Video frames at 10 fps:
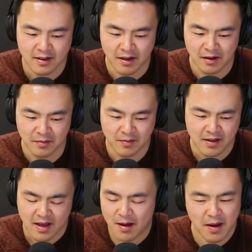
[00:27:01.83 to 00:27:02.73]
I'm
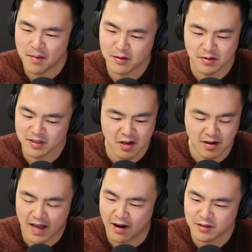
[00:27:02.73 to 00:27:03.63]
also just
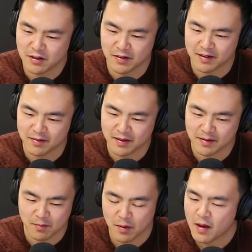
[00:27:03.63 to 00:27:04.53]
curious, how did you even,
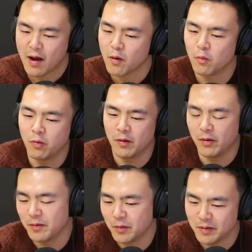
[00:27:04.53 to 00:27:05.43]
what
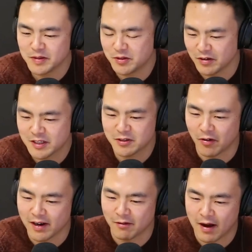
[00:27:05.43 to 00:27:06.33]
was your
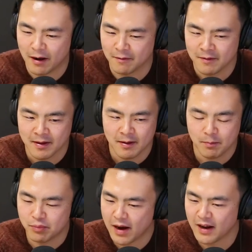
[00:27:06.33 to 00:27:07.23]
story around
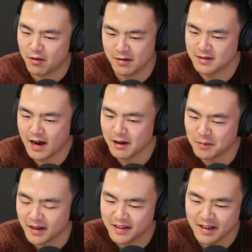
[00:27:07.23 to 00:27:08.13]
breaking through the
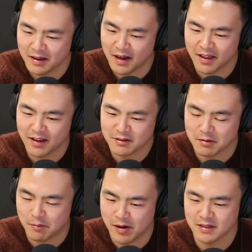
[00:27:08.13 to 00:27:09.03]
dogma? I think from
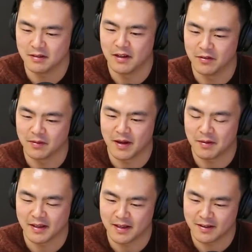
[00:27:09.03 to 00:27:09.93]
a personal level. I
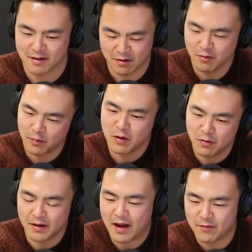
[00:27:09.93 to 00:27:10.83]
mean, you
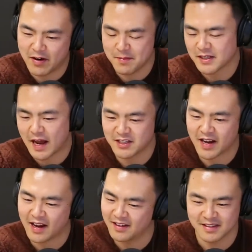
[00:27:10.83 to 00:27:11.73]
were very much
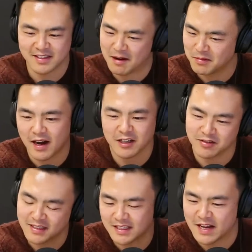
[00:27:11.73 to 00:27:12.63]
educated in the same
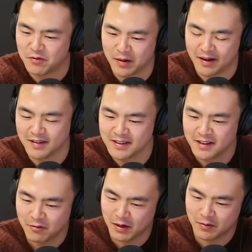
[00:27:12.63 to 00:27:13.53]
doctrines as everyone else.
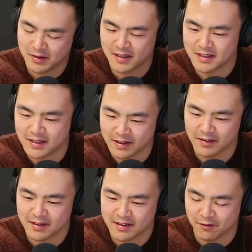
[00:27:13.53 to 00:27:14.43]
What was the
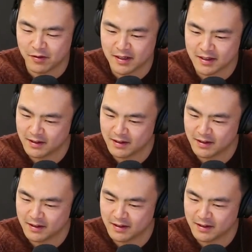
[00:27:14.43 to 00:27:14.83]
different?